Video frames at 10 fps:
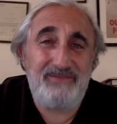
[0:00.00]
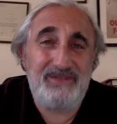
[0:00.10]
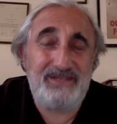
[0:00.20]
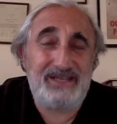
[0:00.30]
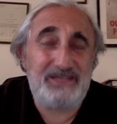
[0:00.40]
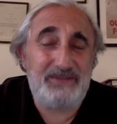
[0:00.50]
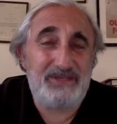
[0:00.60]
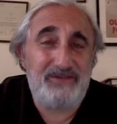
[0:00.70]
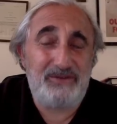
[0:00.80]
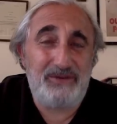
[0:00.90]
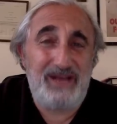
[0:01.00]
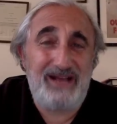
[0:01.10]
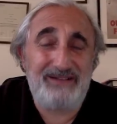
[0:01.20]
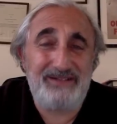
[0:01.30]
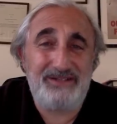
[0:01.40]
sex-specific
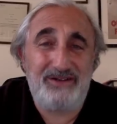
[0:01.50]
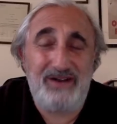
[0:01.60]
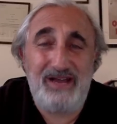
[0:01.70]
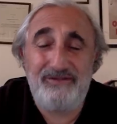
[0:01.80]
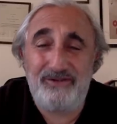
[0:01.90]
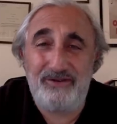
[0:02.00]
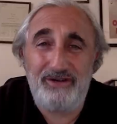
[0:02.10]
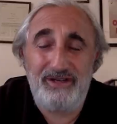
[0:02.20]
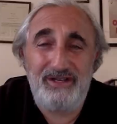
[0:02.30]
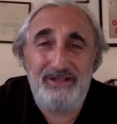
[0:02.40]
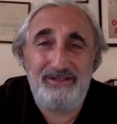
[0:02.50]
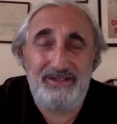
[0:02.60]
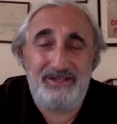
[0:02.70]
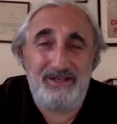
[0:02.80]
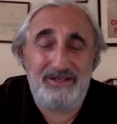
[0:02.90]
realities are ever
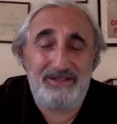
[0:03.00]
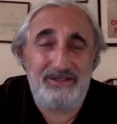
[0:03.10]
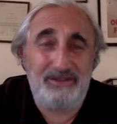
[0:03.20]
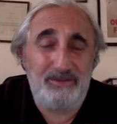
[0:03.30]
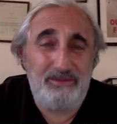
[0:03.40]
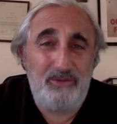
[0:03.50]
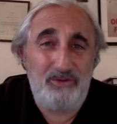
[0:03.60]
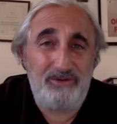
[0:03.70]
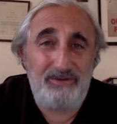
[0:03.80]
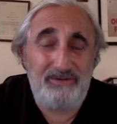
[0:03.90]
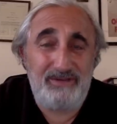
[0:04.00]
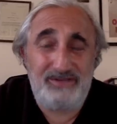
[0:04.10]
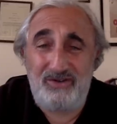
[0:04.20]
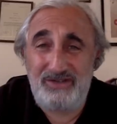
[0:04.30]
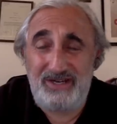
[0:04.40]
discussed in the report, as
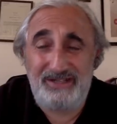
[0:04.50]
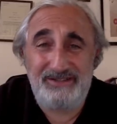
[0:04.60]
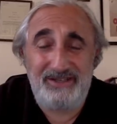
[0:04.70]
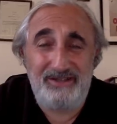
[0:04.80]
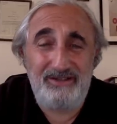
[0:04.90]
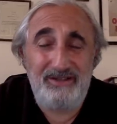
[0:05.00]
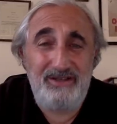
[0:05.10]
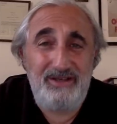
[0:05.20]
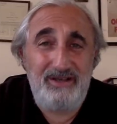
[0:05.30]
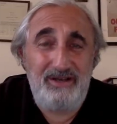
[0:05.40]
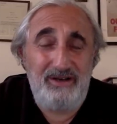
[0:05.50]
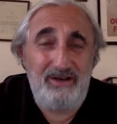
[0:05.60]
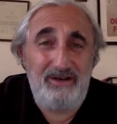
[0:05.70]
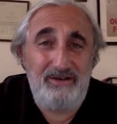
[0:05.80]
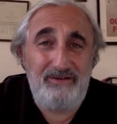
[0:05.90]
far as I can tell,
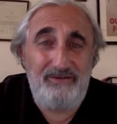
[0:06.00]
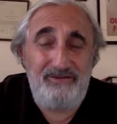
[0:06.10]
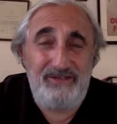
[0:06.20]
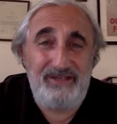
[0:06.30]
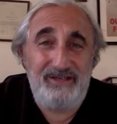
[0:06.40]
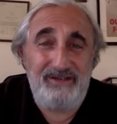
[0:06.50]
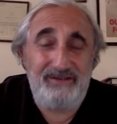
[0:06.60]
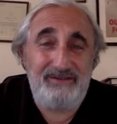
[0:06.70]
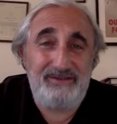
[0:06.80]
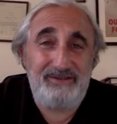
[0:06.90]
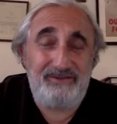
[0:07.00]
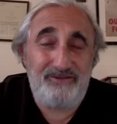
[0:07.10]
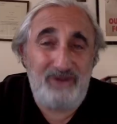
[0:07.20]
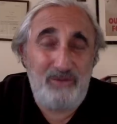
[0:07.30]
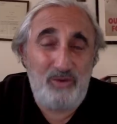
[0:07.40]
via the
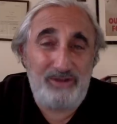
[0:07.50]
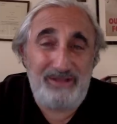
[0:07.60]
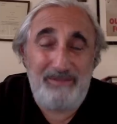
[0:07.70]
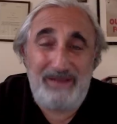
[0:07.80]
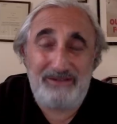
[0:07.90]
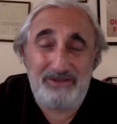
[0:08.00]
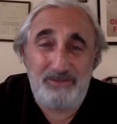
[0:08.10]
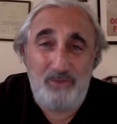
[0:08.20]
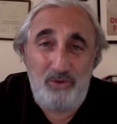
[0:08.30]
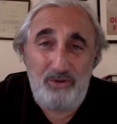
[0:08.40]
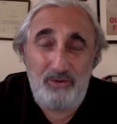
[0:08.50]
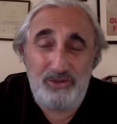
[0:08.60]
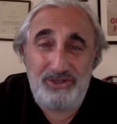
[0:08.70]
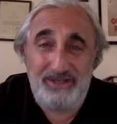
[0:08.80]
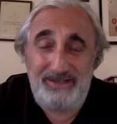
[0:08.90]
framework that matters more,
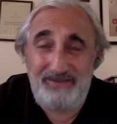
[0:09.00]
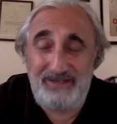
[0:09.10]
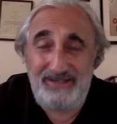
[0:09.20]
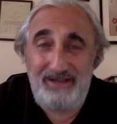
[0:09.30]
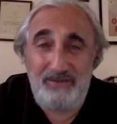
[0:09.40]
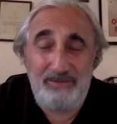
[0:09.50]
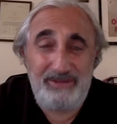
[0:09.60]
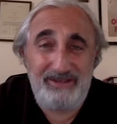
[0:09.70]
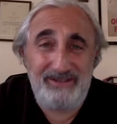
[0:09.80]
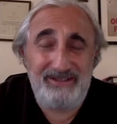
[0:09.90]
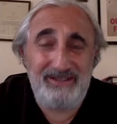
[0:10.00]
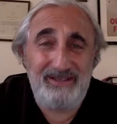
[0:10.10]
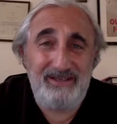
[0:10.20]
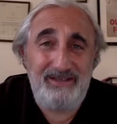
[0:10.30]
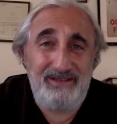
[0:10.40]
which, as I've said now repeatedly,
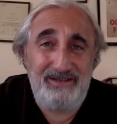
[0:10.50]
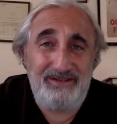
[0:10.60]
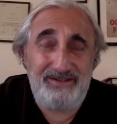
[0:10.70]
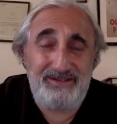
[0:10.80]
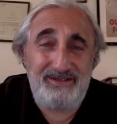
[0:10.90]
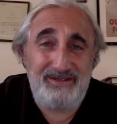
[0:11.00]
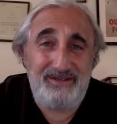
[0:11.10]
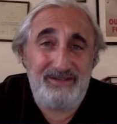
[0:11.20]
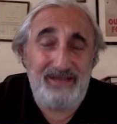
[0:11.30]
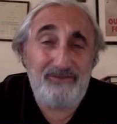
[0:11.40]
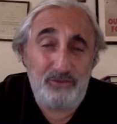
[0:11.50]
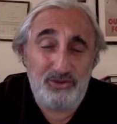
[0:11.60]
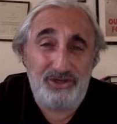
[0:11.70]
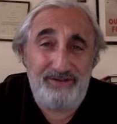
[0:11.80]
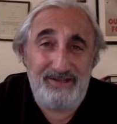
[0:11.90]
is the
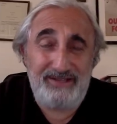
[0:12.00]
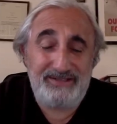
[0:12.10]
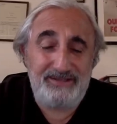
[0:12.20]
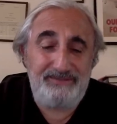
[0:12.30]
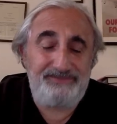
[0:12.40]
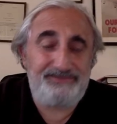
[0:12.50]
evolutionary lens.